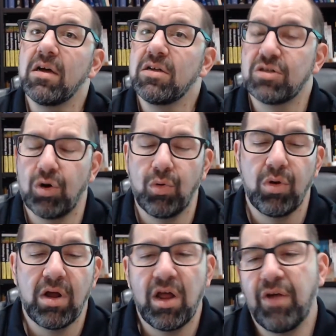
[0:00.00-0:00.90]
So
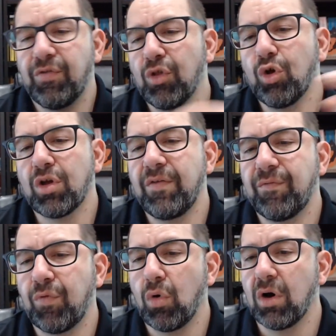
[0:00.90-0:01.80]
if you're looking
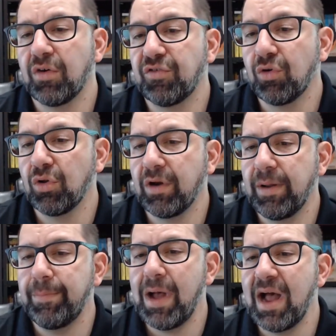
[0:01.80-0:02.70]
for solar
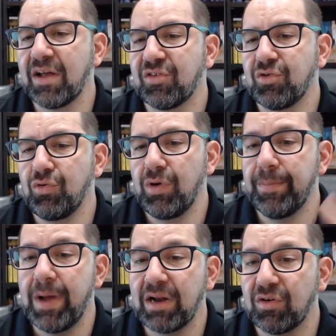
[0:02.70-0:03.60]
impacts to
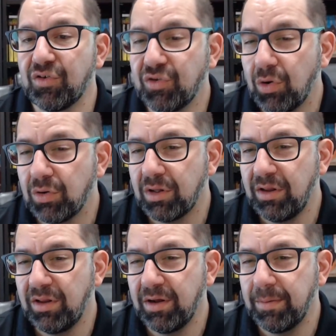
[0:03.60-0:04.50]
impact
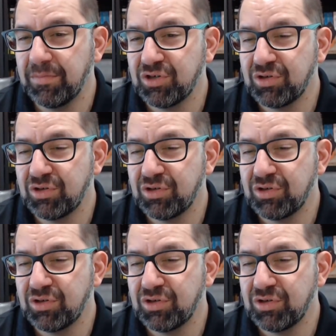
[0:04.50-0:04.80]
the